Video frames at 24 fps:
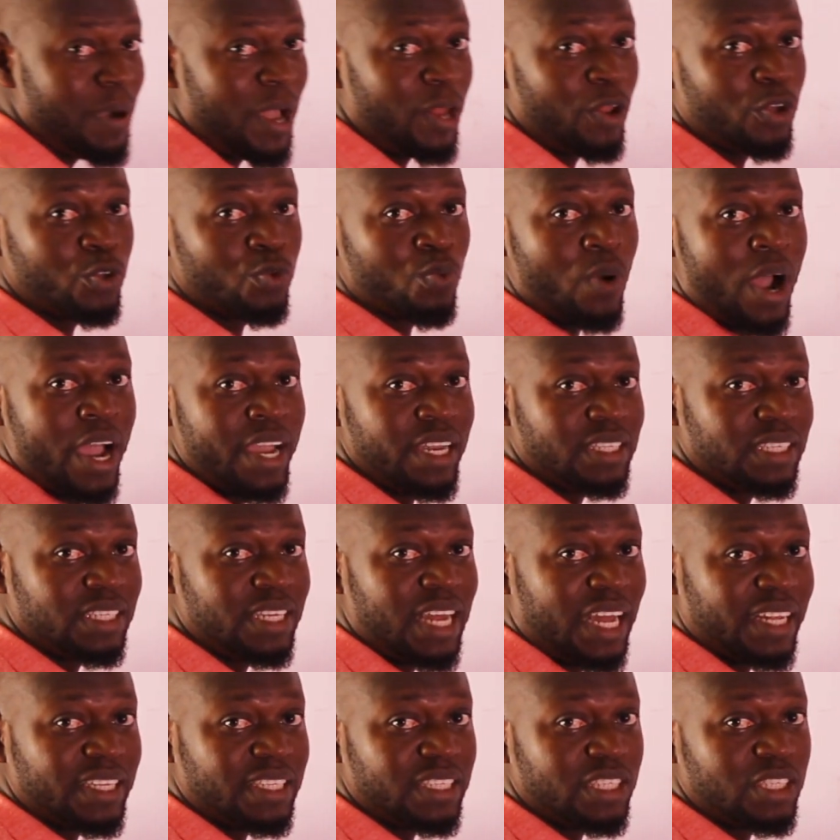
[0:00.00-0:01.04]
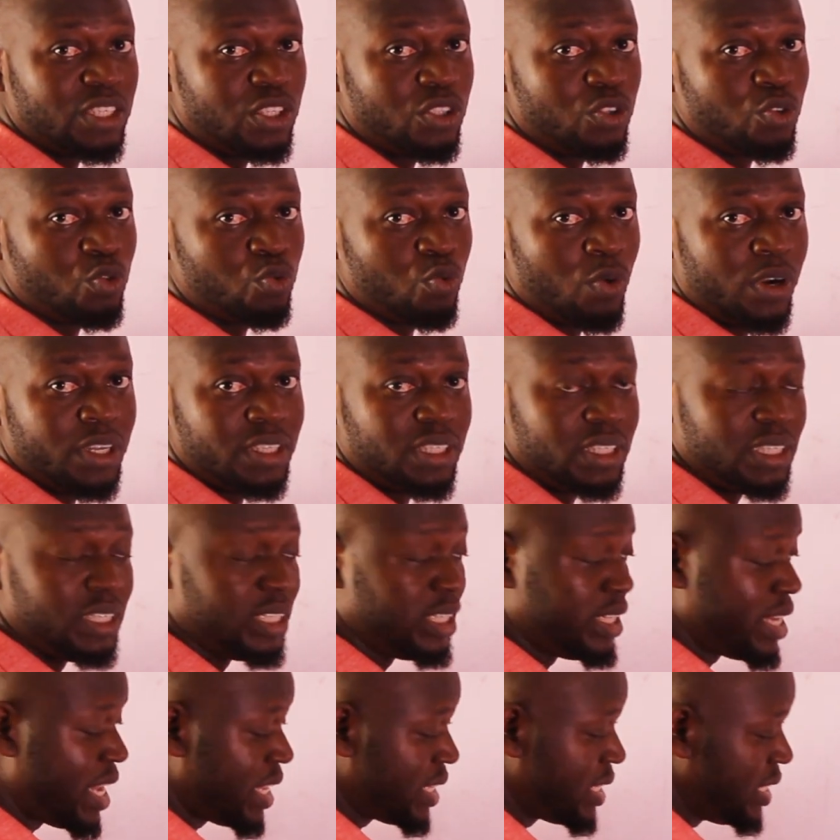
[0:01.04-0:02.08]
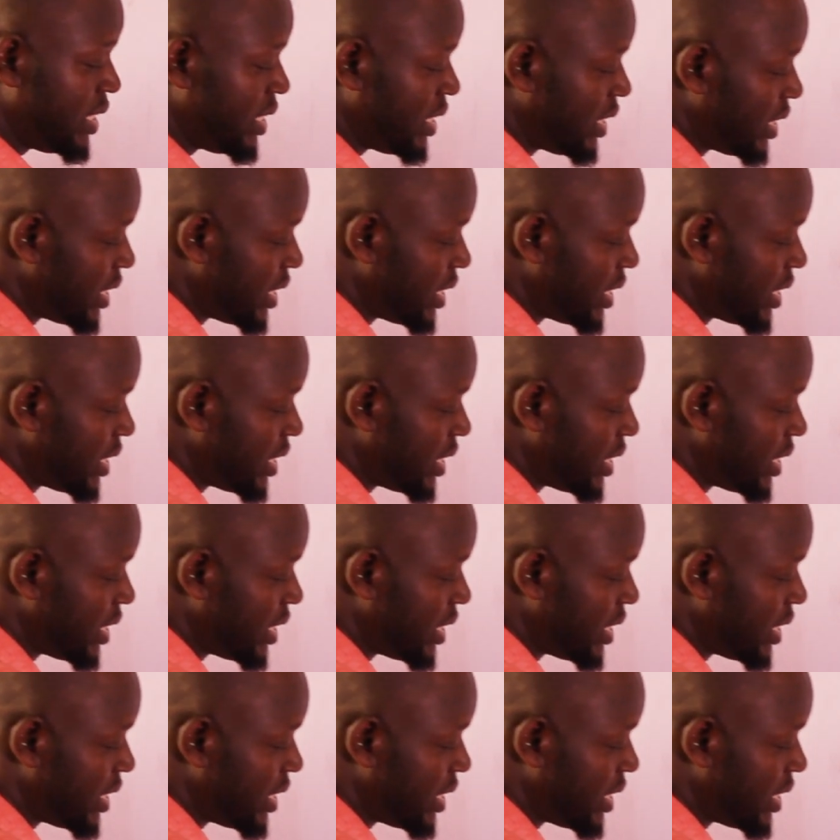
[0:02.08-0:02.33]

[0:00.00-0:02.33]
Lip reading: minus 180, that is 20, that is